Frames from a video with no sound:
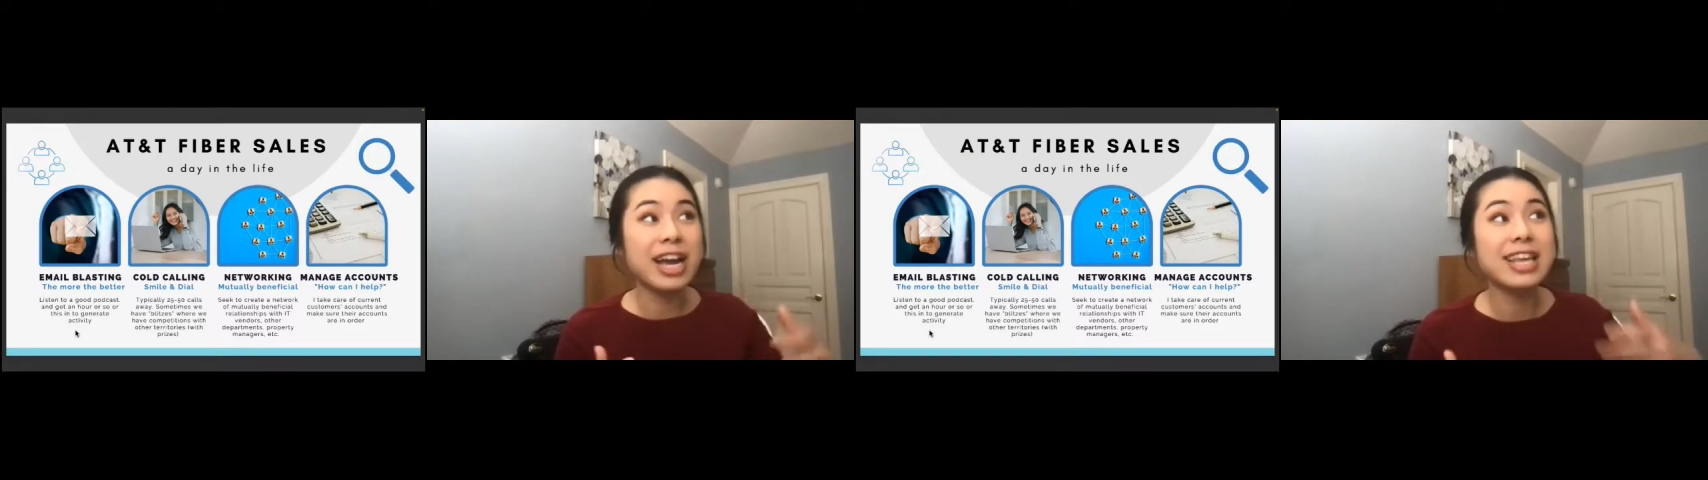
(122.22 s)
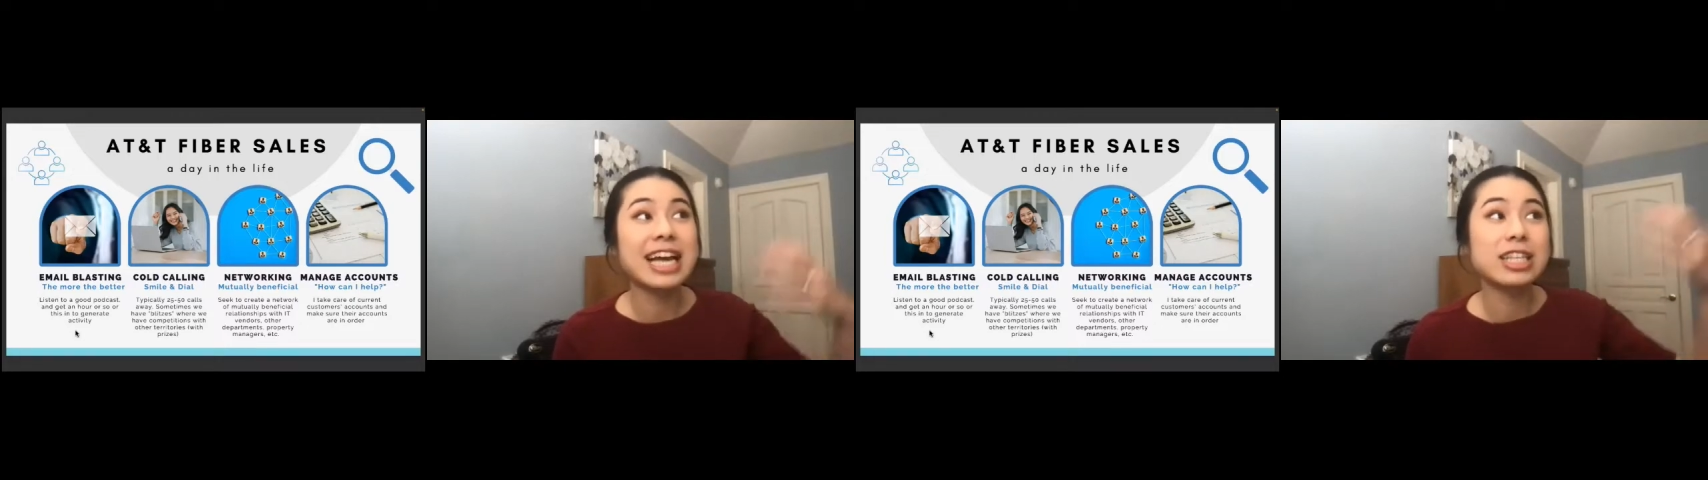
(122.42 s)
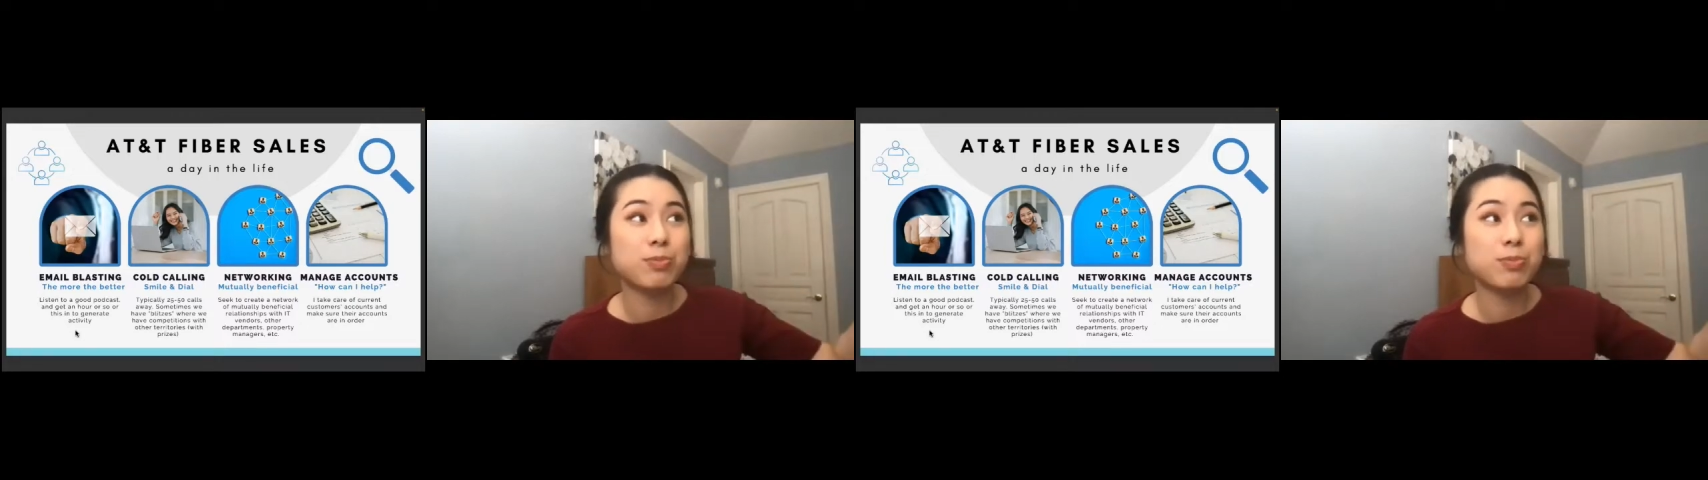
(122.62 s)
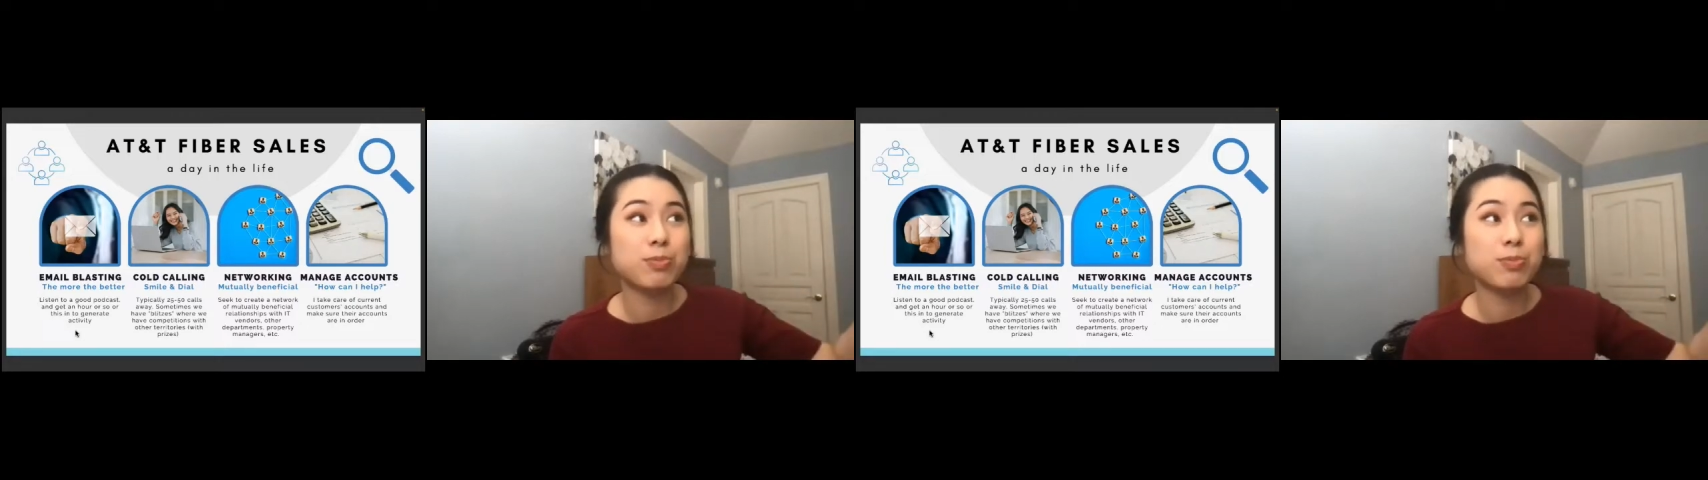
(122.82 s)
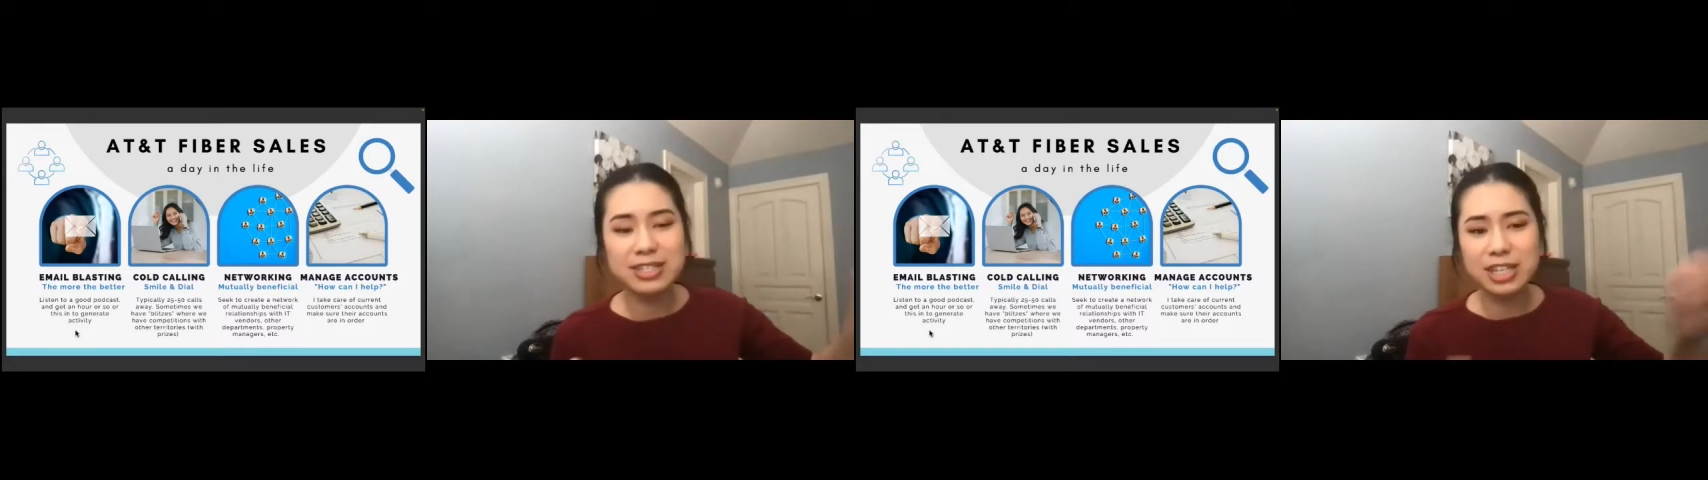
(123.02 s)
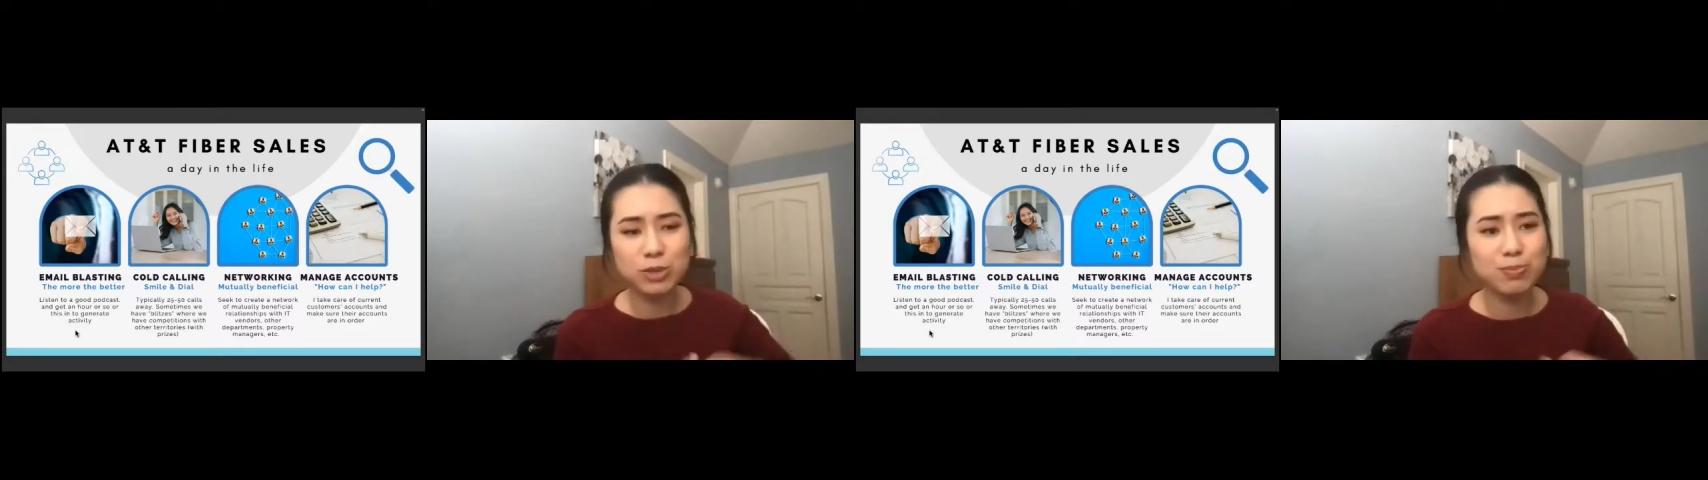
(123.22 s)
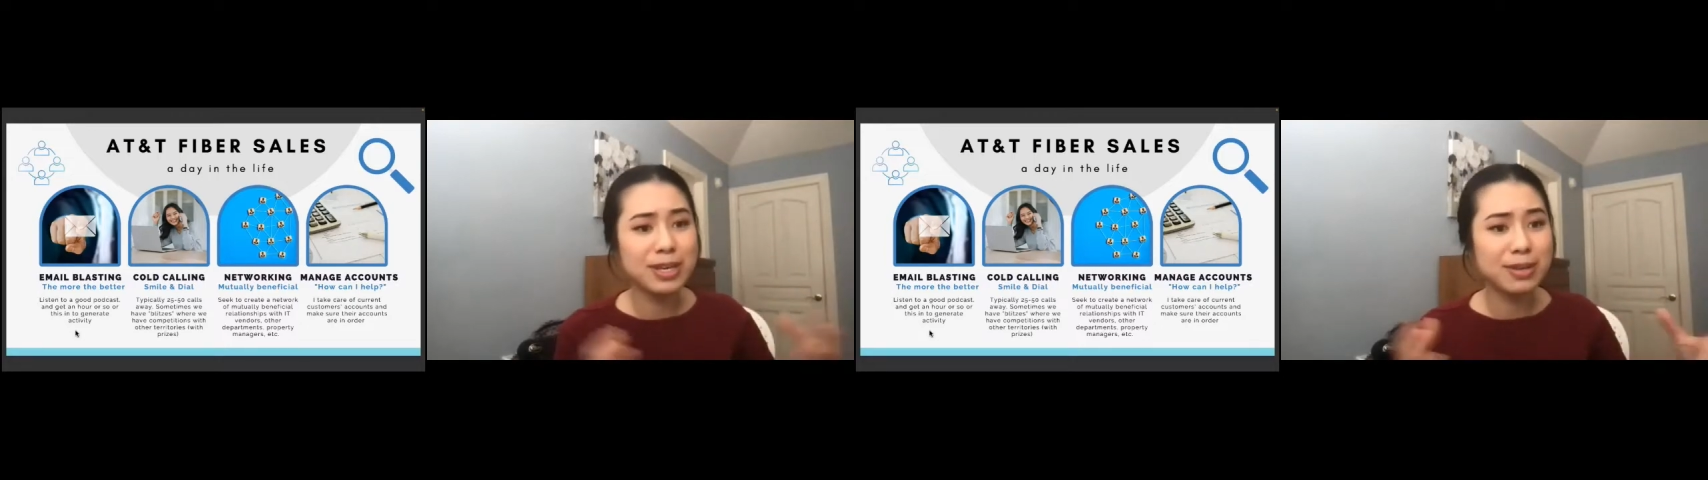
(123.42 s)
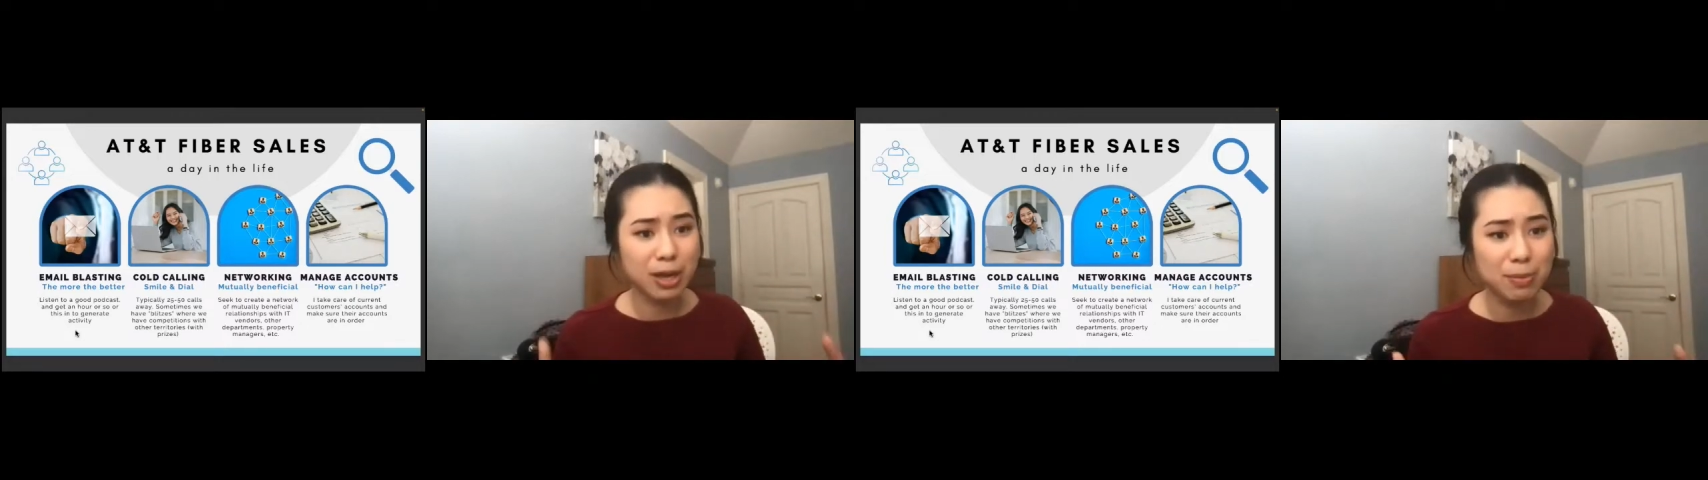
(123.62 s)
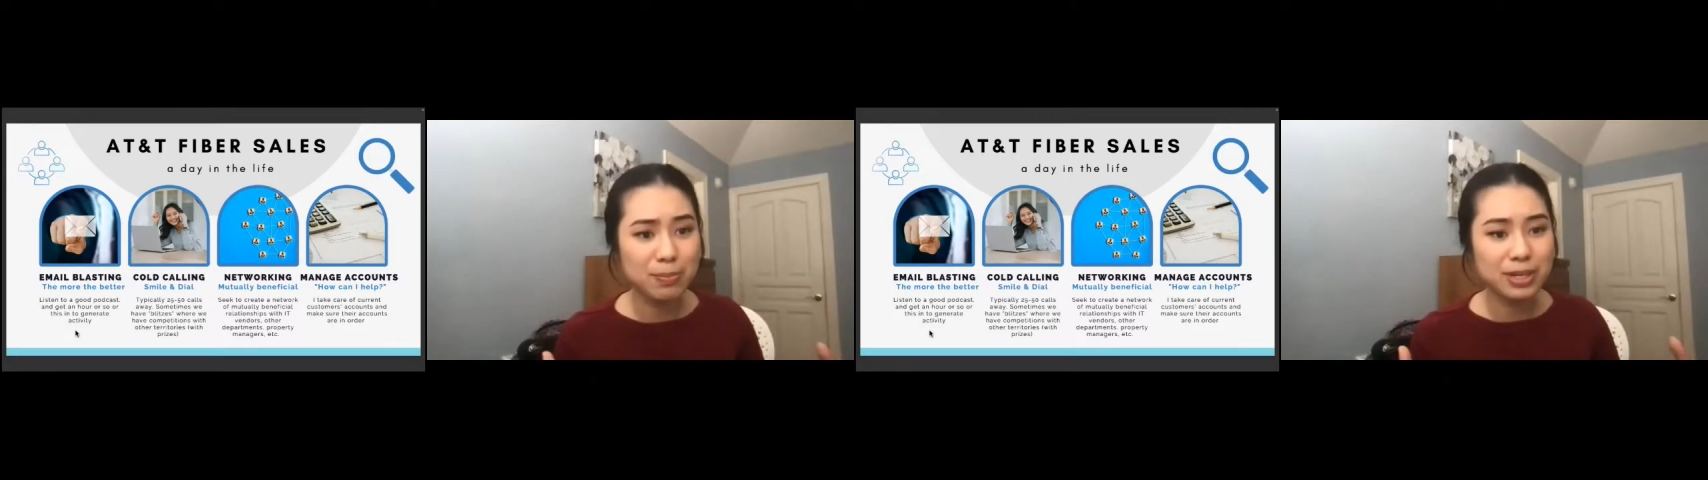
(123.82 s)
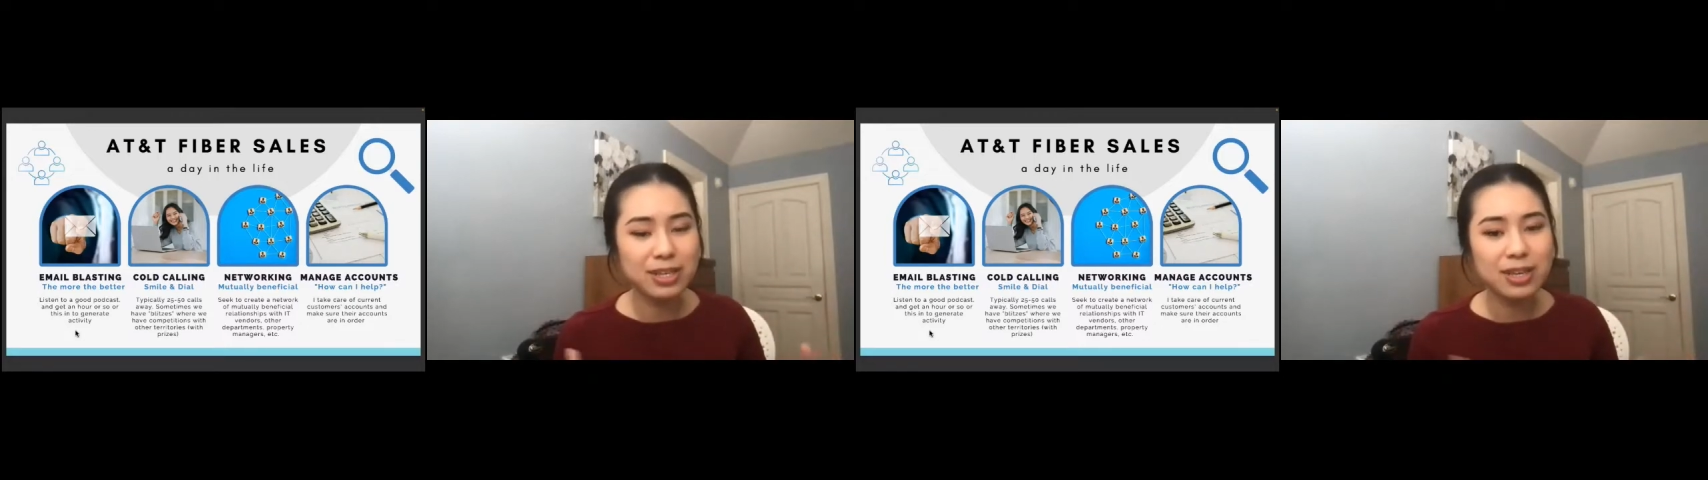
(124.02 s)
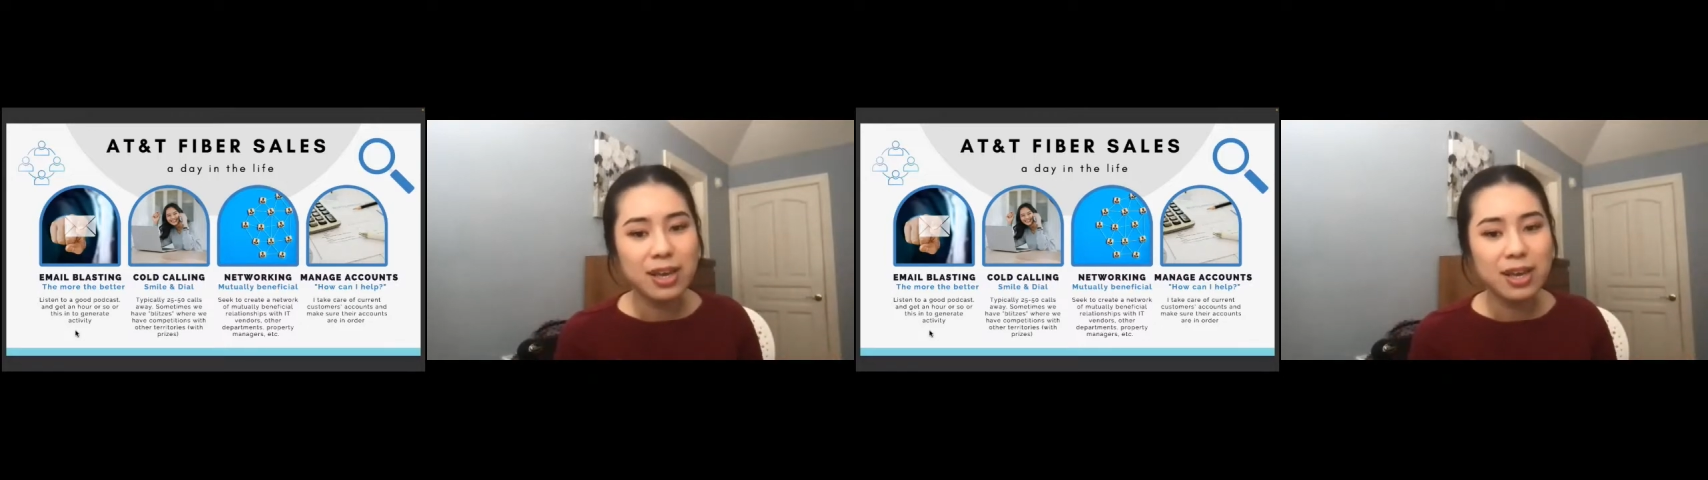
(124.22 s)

in that department. It's such a big company.